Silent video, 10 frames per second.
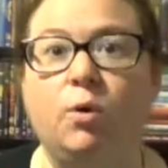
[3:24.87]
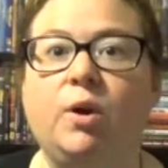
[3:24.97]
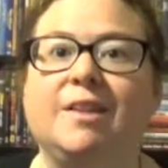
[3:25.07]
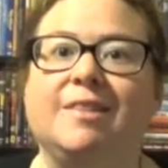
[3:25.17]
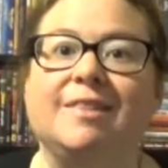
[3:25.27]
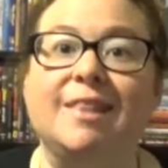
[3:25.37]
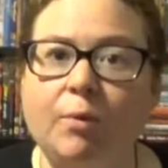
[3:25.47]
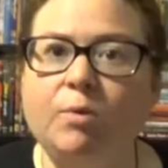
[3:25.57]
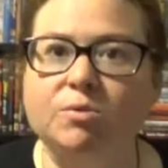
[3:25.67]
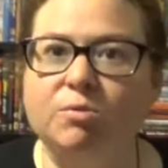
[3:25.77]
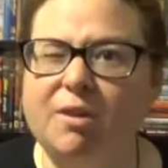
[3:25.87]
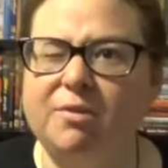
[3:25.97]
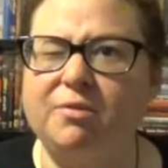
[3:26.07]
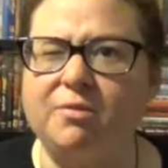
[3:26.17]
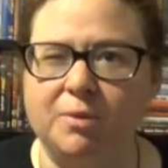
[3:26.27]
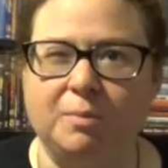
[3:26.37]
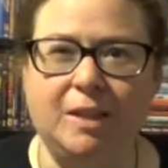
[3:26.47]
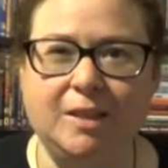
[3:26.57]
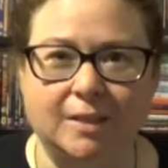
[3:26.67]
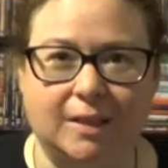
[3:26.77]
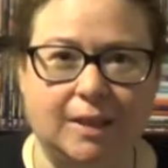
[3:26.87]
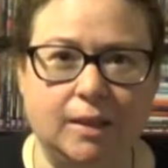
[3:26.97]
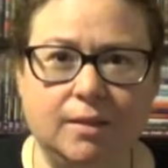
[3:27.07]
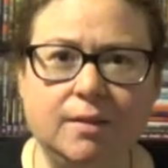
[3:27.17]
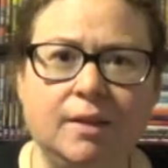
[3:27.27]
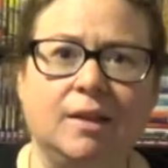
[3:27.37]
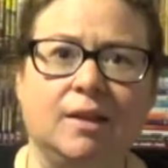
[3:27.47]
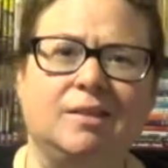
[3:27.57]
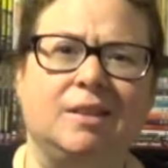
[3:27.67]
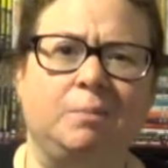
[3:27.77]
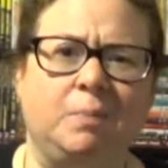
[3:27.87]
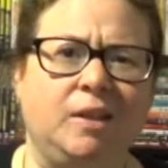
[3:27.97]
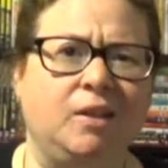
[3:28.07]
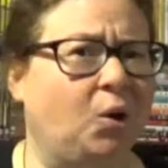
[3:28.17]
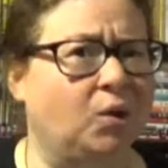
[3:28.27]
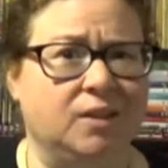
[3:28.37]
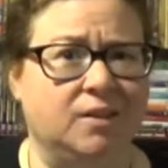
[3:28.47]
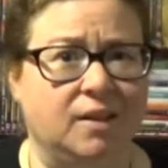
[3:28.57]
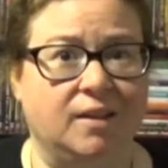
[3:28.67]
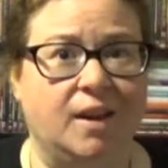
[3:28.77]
Okay, that was rough for me as a kid to be all in on.